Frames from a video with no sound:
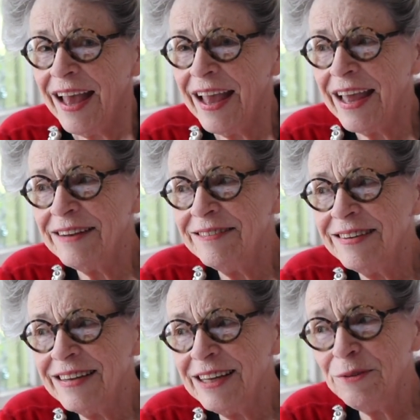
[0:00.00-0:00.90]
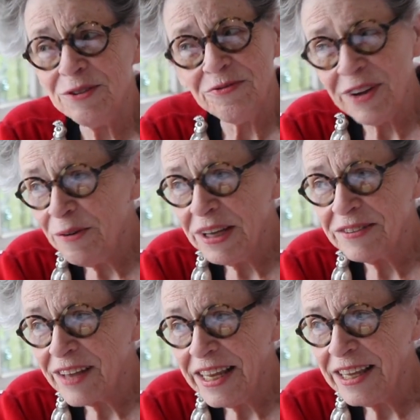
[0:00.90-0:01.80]
And it was very
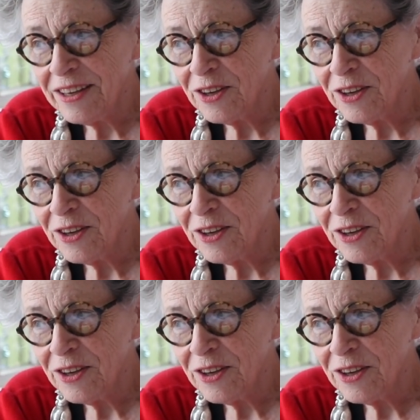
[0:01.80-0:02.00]
exciting